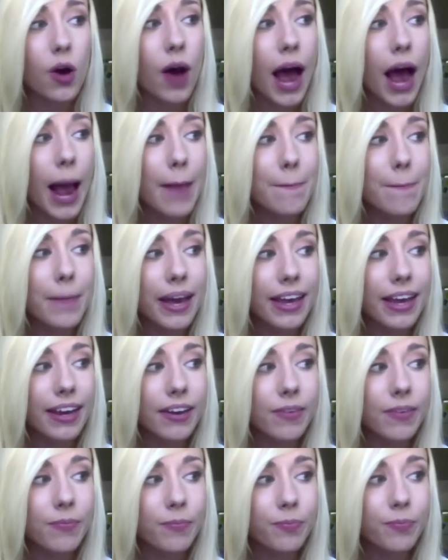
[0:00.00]
I might
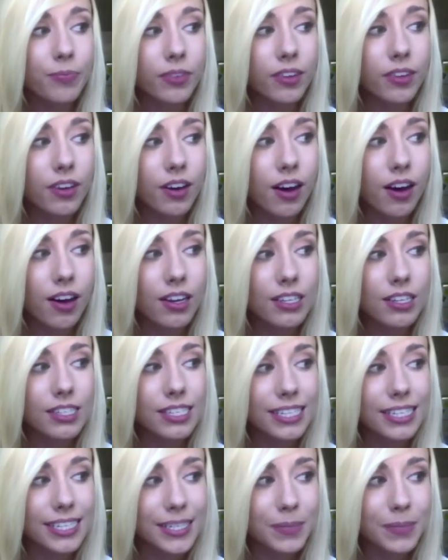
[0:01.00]

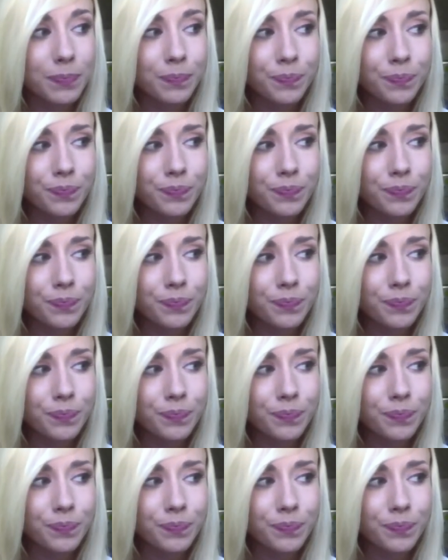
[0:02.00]
honestly